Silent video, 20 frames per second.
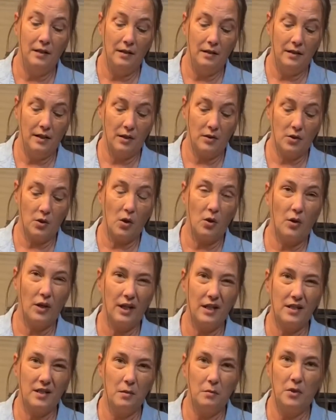there's already
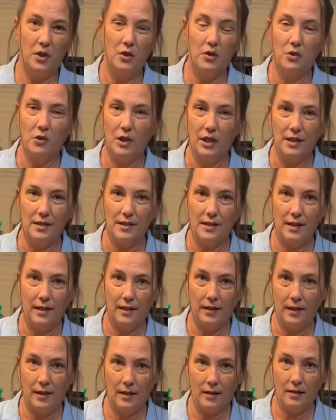some nutrients in
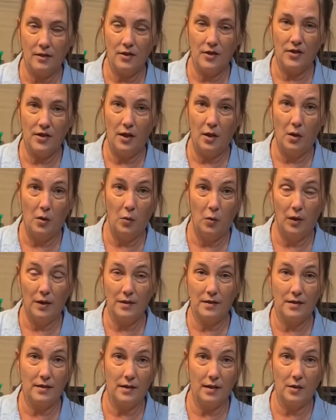here. So
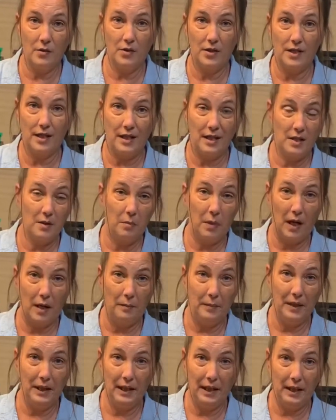once those seeds
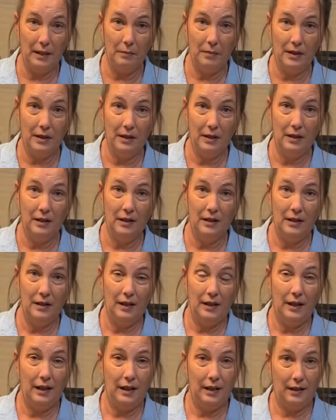pop up
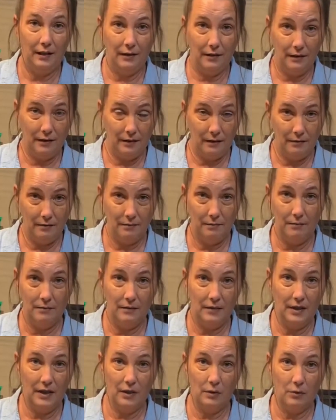and
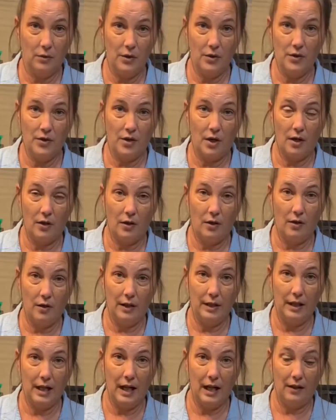the roots start
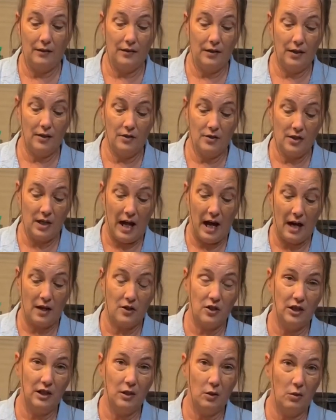growing down, there's
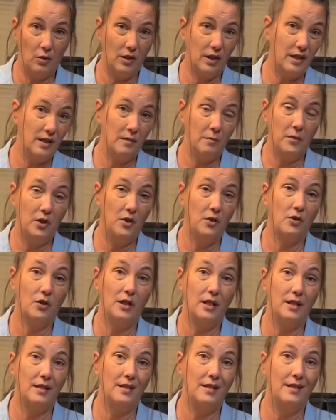actually already some
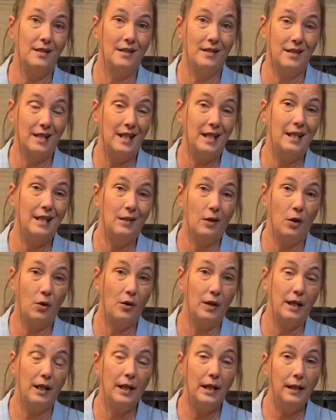nutrients that's
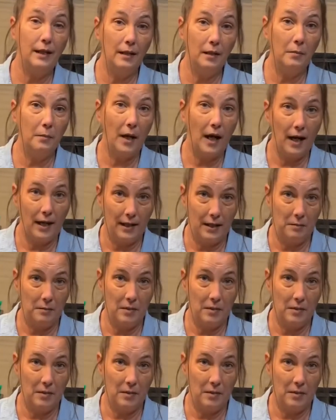already in potting